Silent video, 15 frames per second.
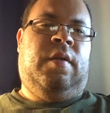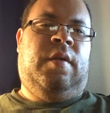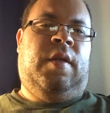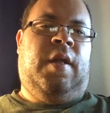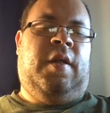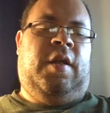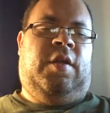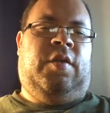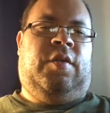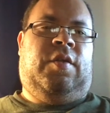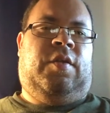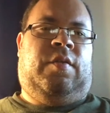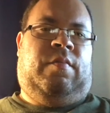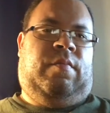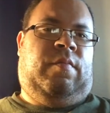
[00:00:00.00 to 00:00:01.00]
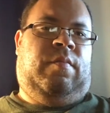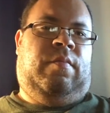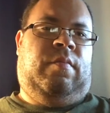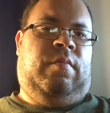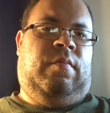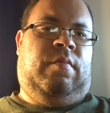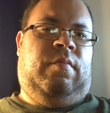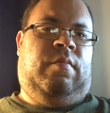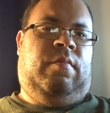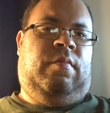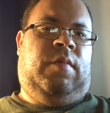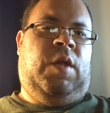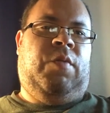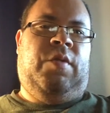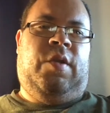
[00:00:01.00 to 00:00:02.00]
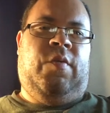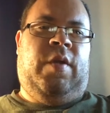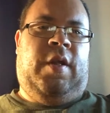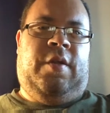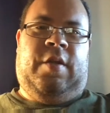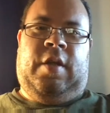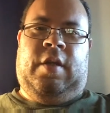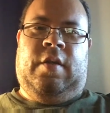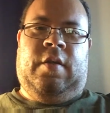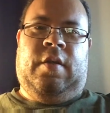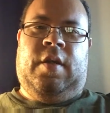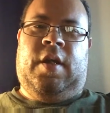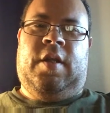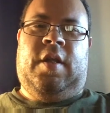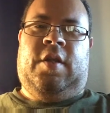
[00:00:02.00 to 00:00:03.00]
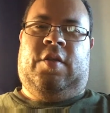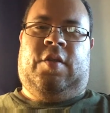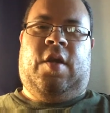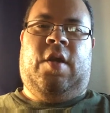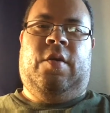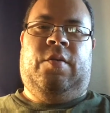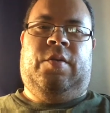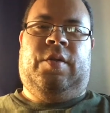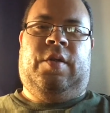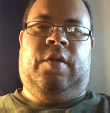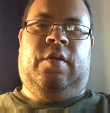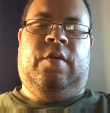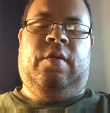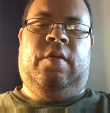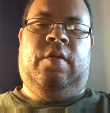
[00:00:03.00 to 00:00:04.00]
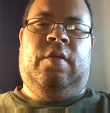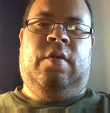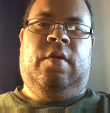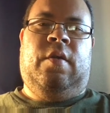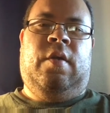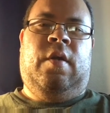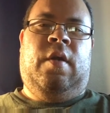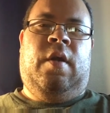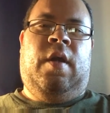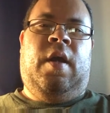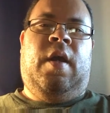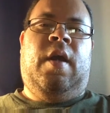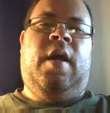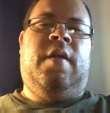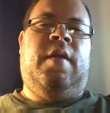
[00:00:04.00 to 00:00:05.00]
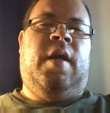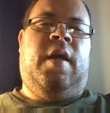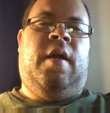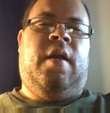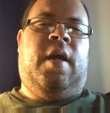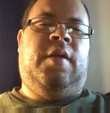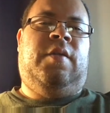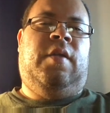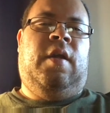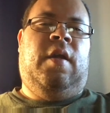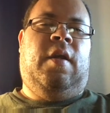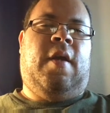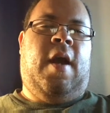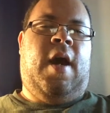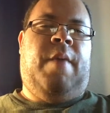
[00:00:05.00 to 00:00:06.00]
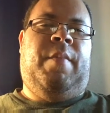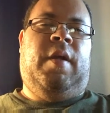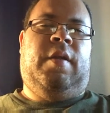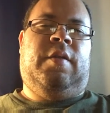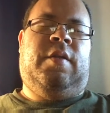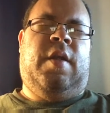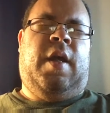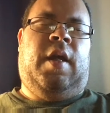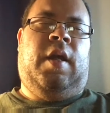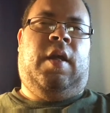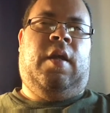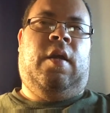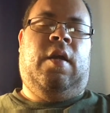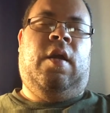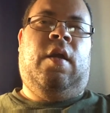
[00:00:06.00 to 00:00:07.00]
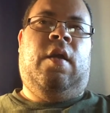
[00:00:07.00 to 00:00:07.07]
then they just don't do anything and they just coast. And then I see comments like,